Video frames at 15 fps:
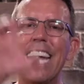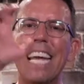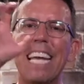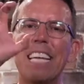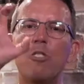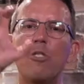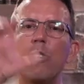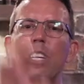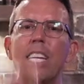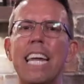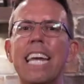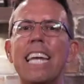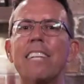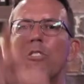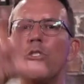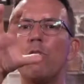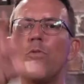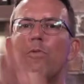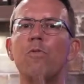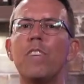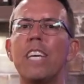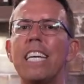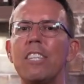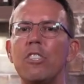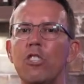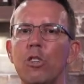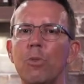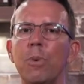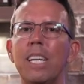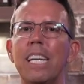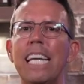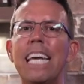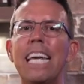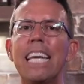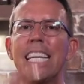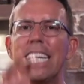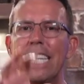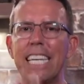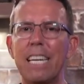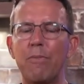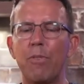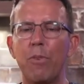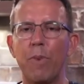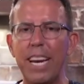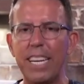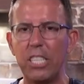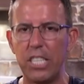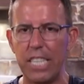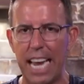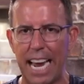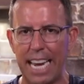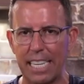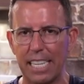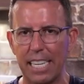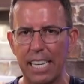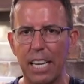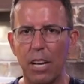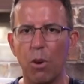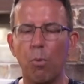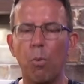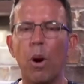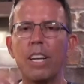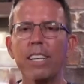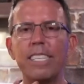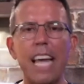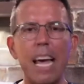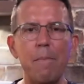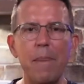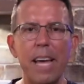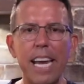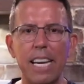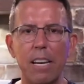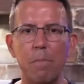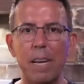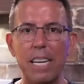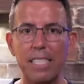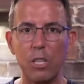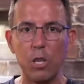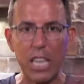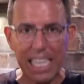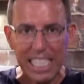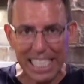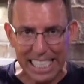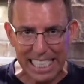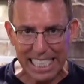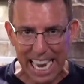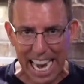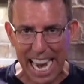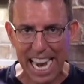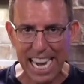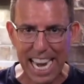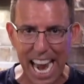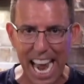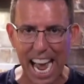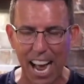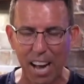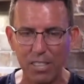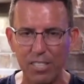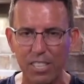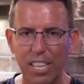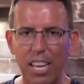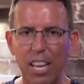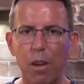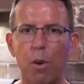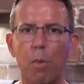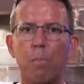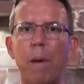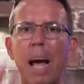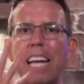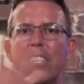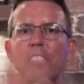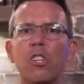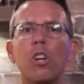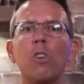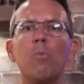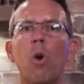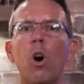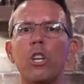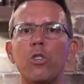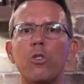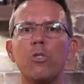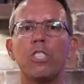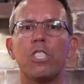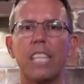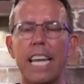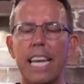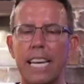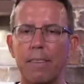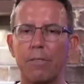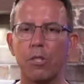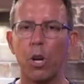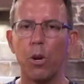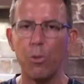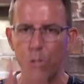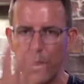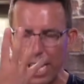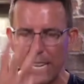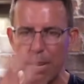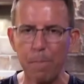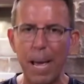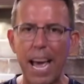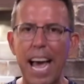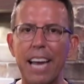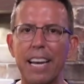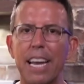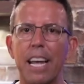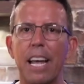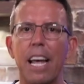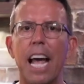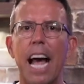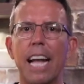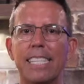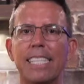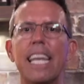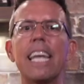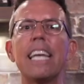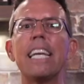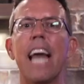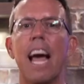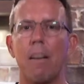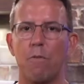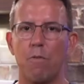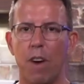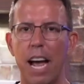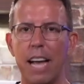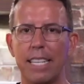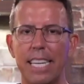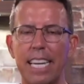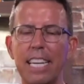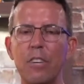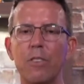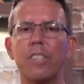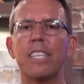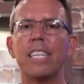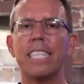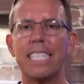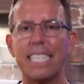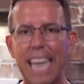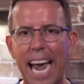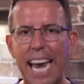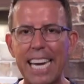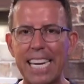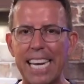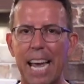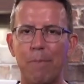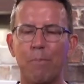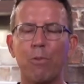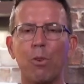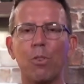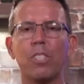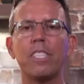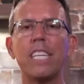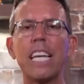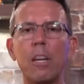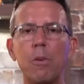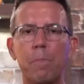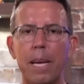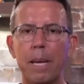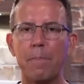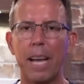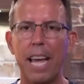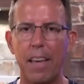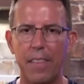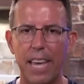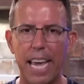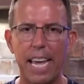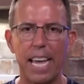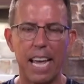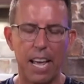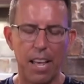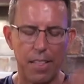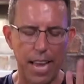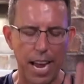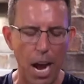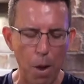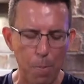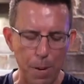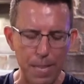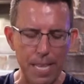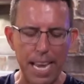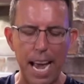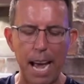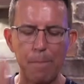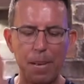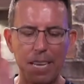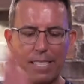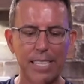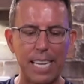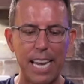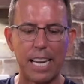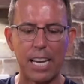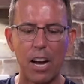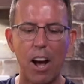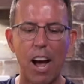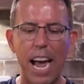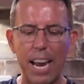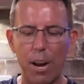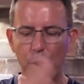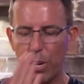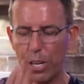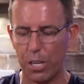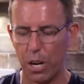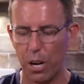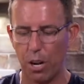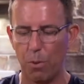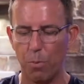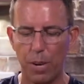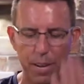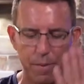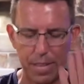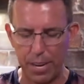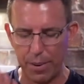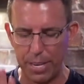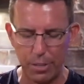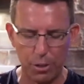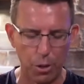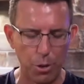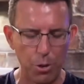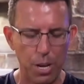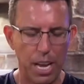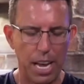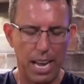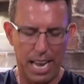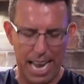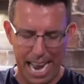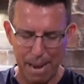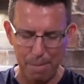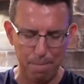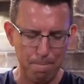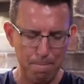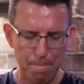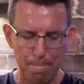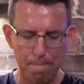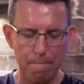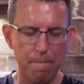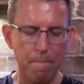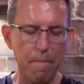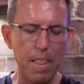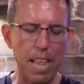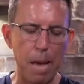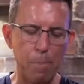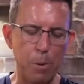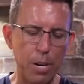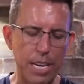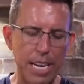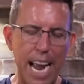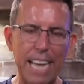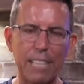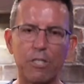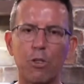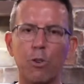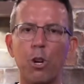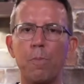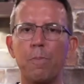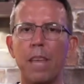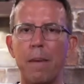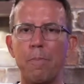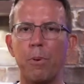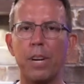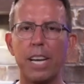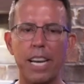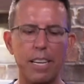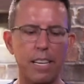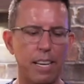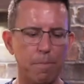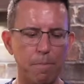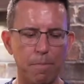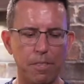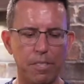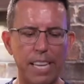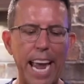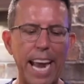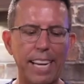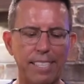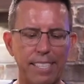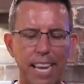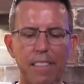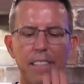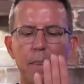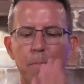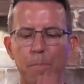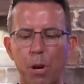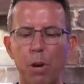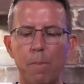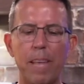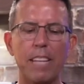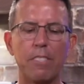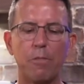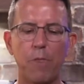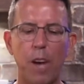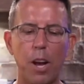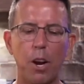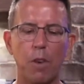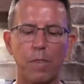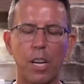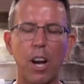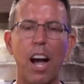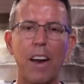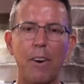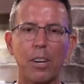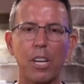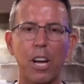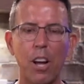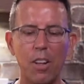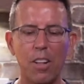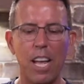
is you need to visually differentiate. What does that mean? It means you need to stand out based on what you see. So think about Tinder, right? Tinder is a dating app for all the single people out there. They open the app, they see a guy or a girl, whatever they're into. They put in an age group, they put in sex, and then boom, there's a photo of a guy or a girl,